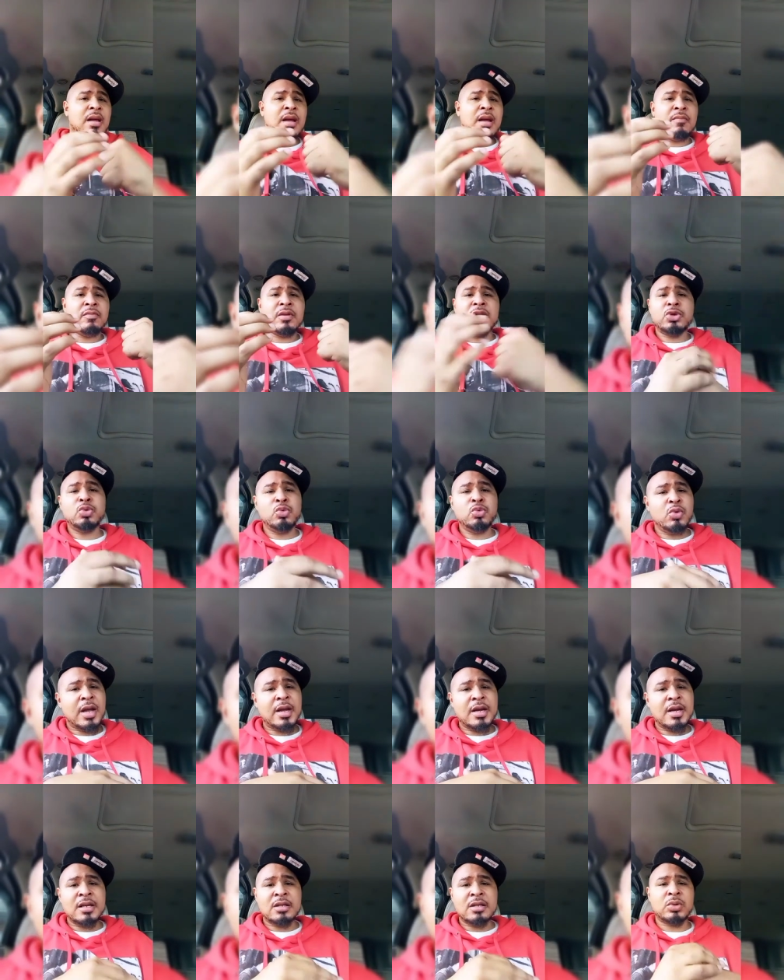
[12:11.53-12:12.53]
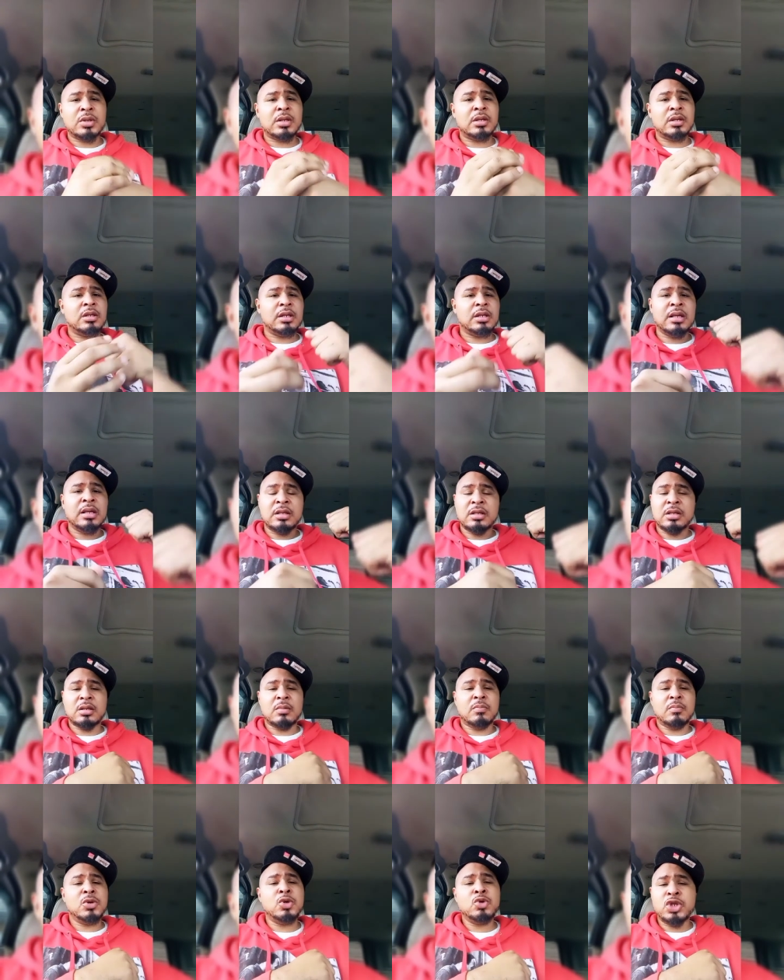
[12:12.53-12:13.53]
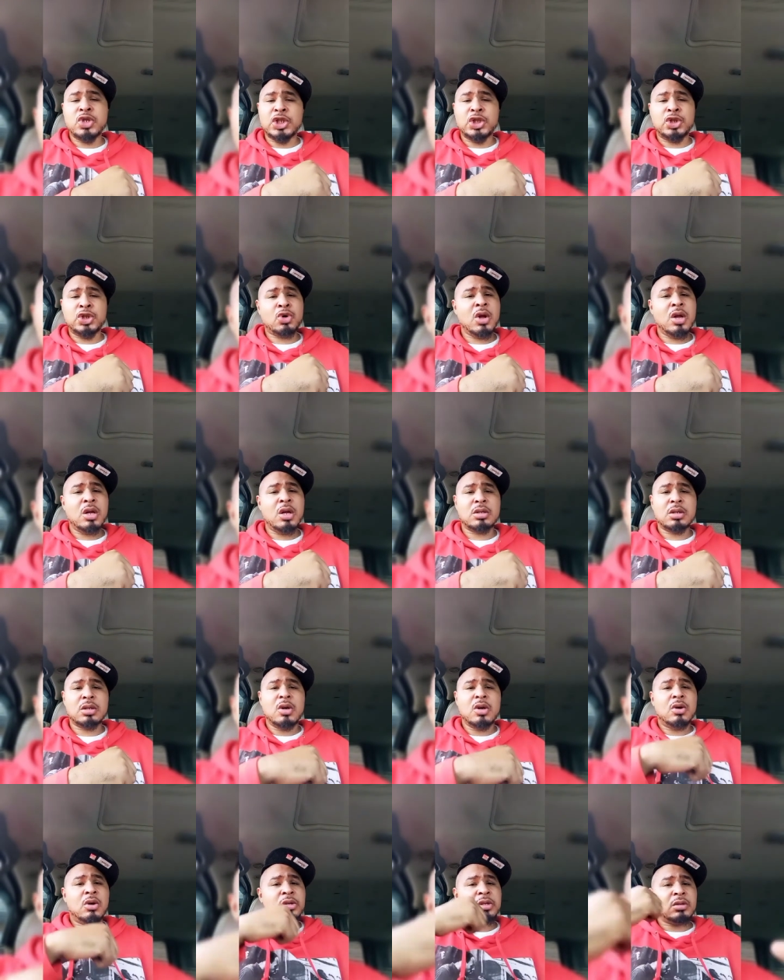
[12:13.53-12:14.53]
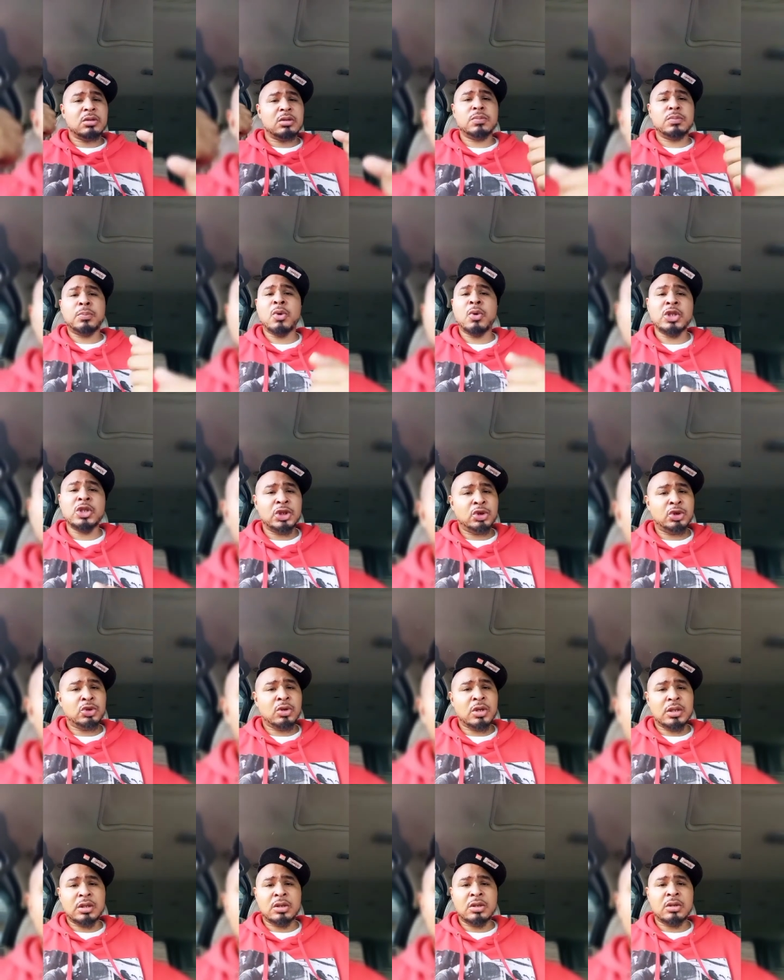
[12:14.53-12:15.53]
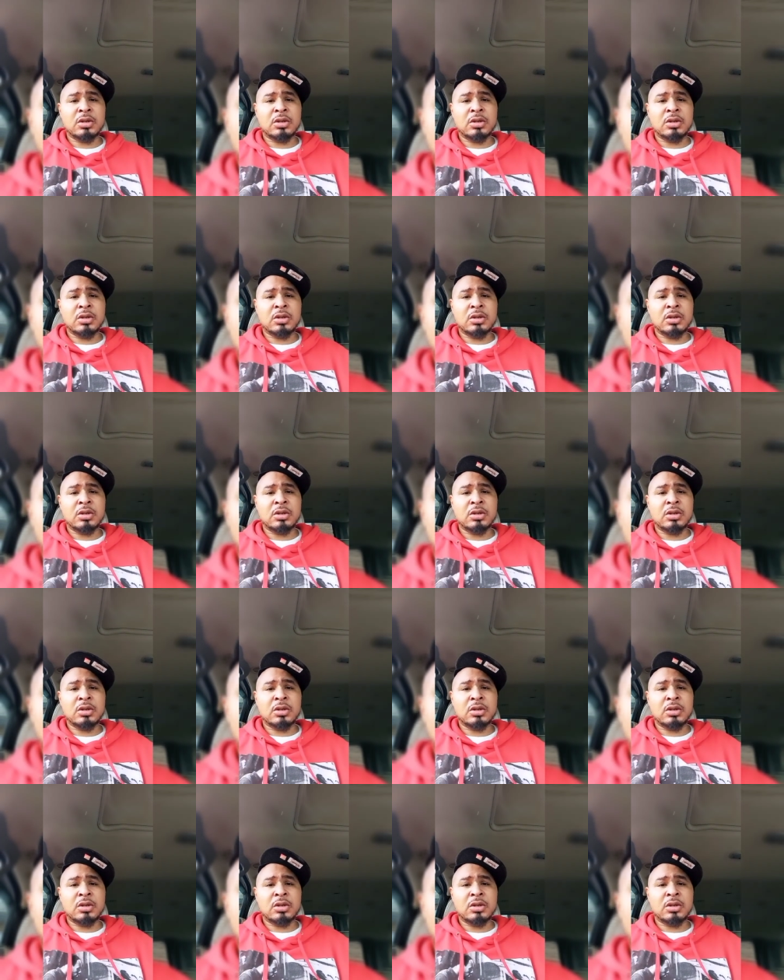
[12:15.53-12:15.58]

every 2 days with either some music joints or some sports joints.